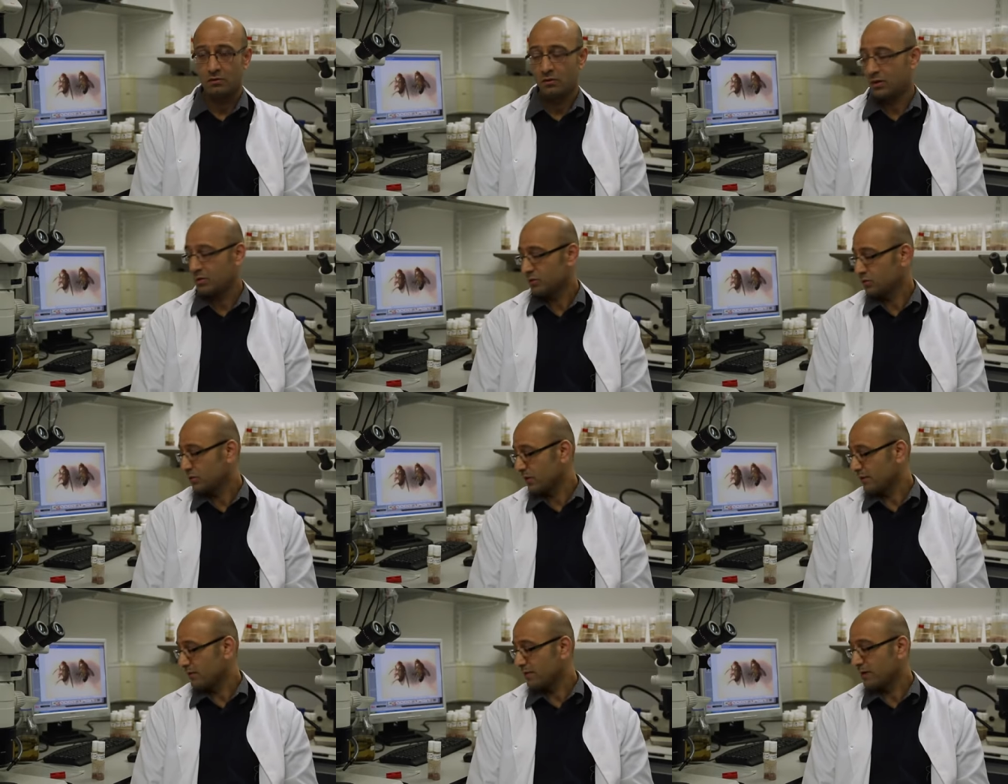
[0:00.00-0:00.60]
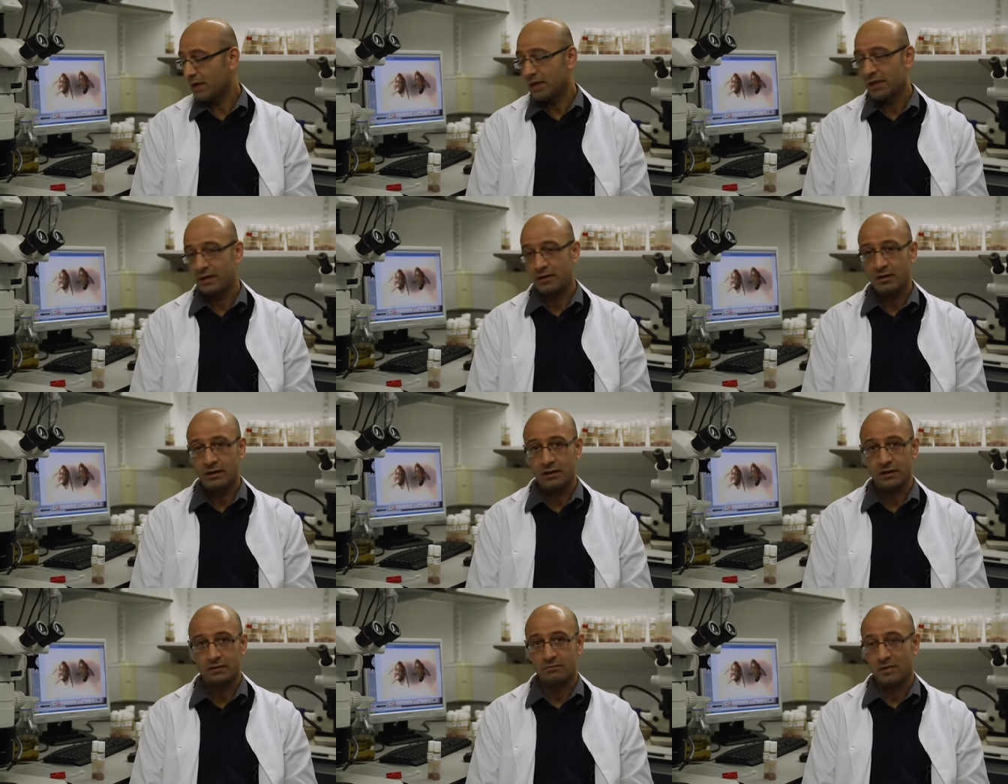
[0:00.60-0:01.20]
Whereas with a fly,
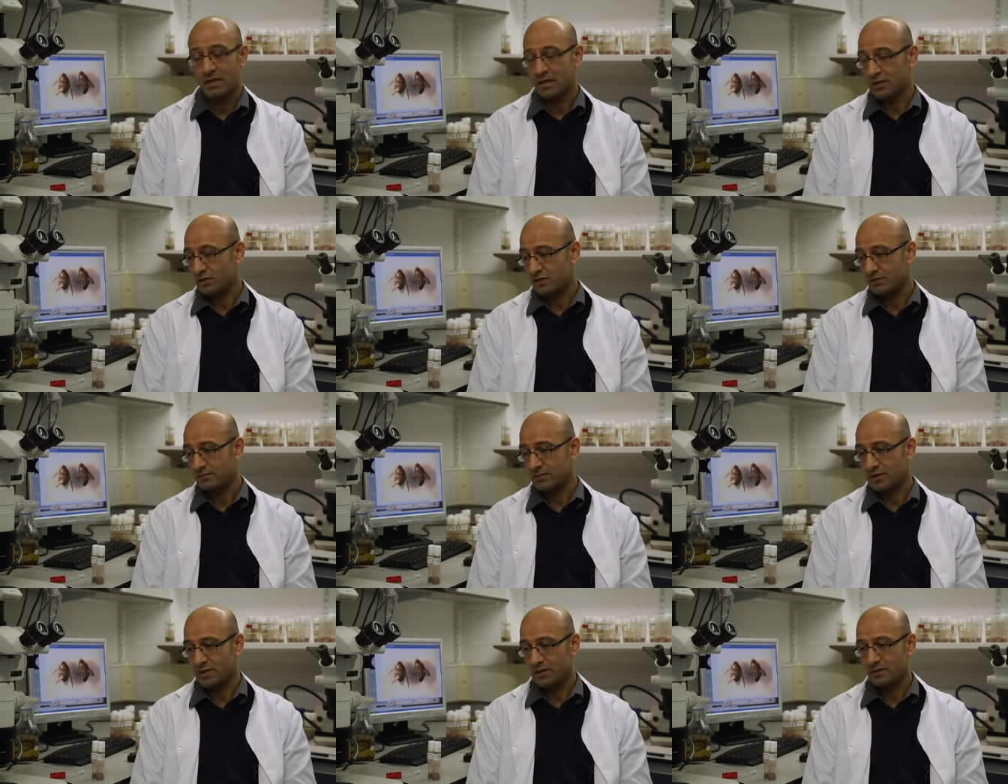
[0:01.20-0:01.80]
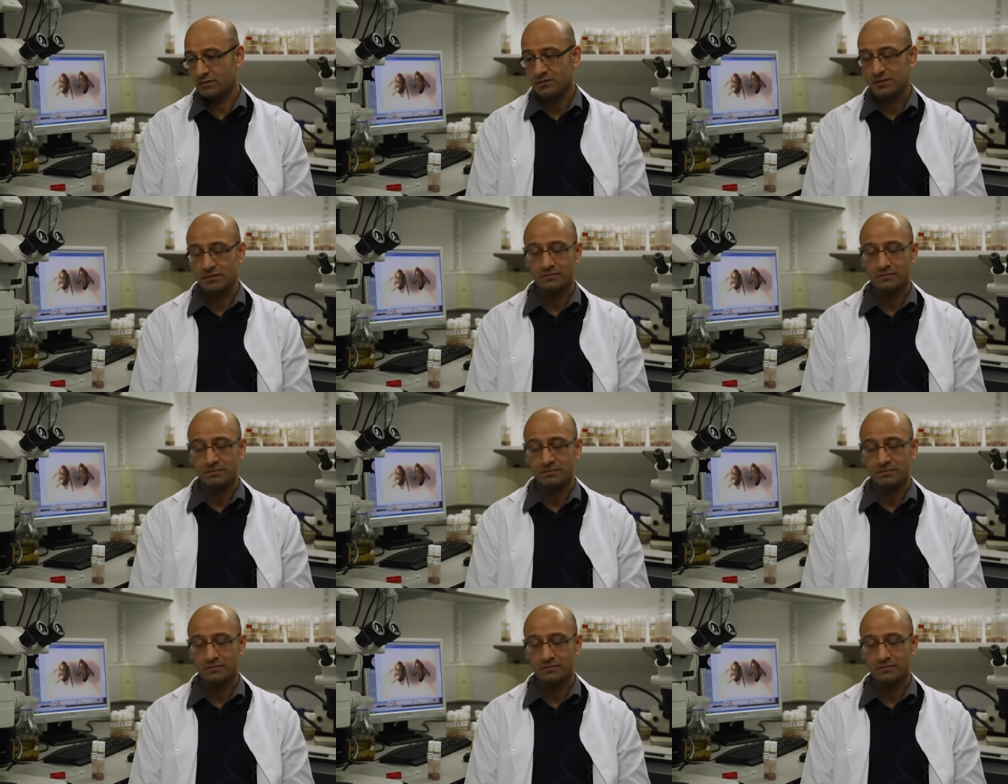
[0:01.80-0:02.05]
they can manage themselves.